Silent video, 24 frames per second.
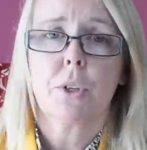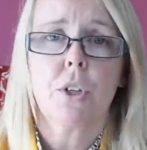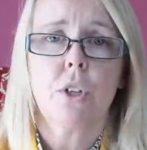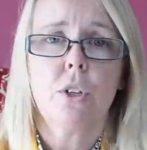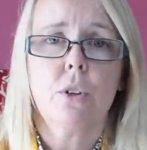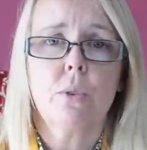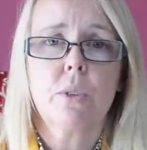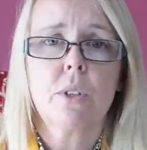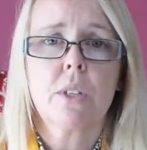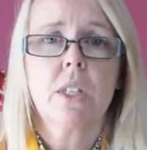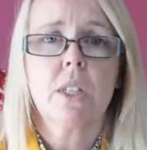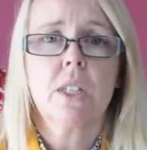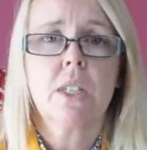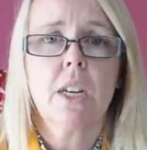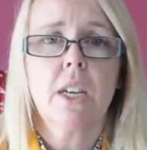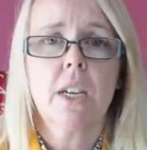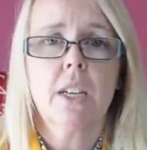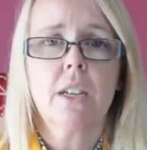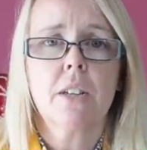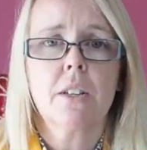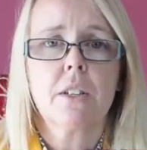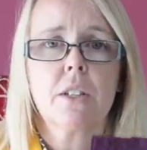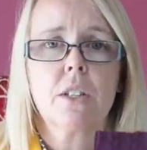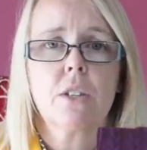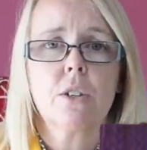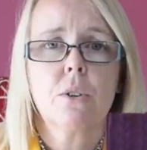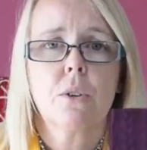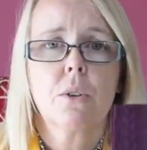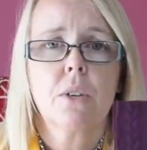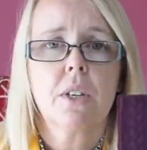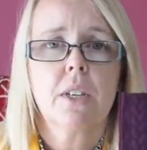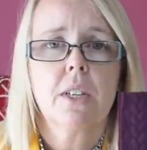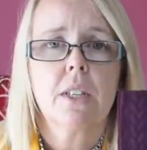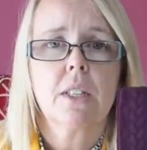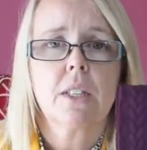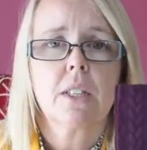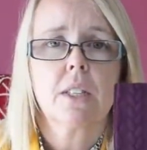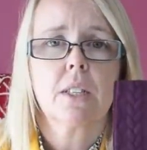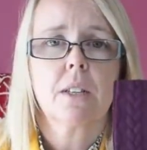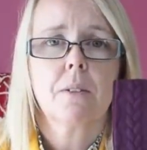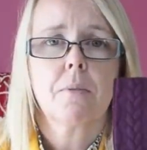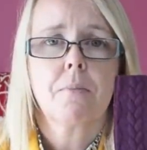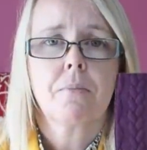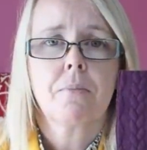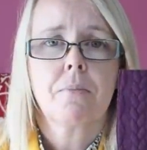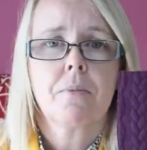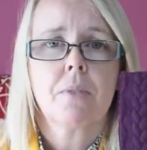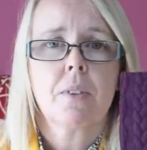to use today. So it's
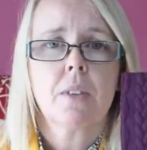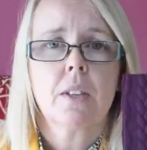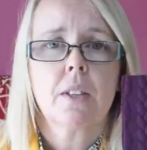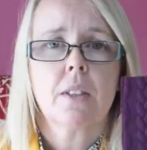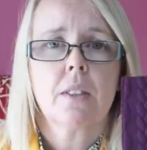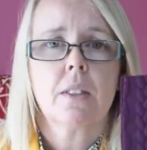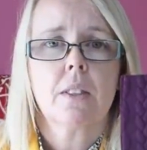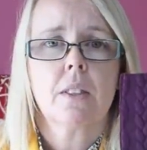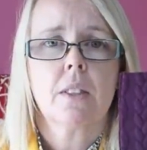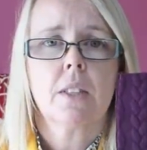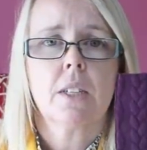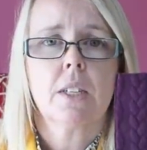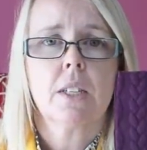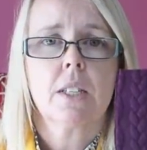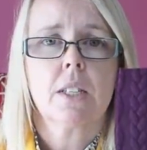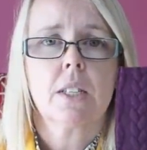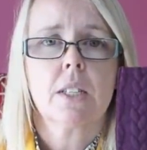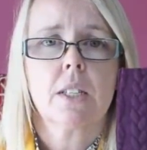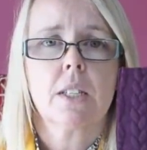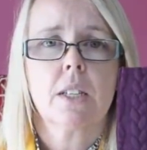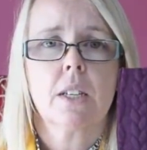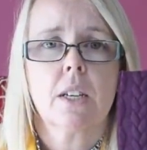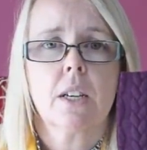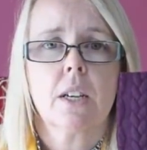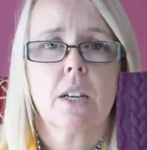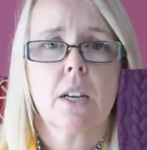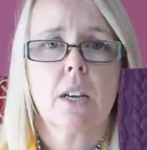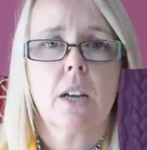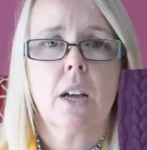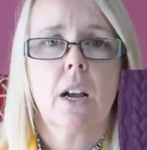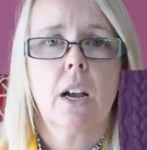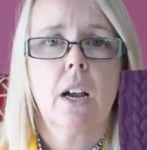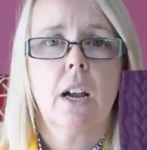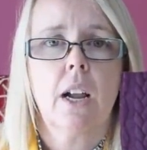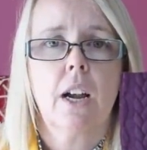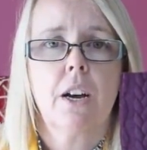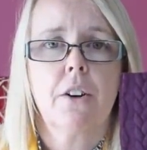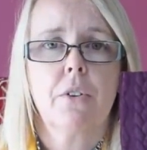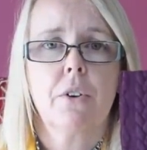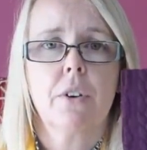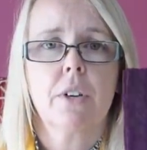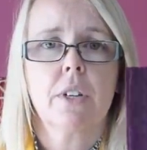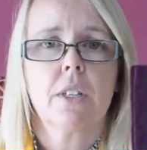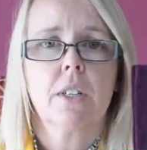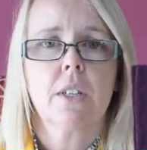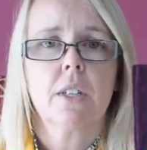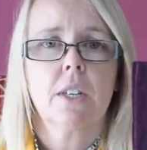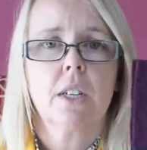this
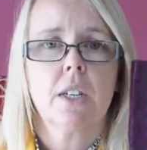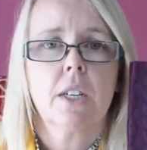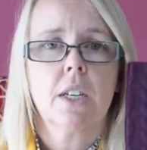claret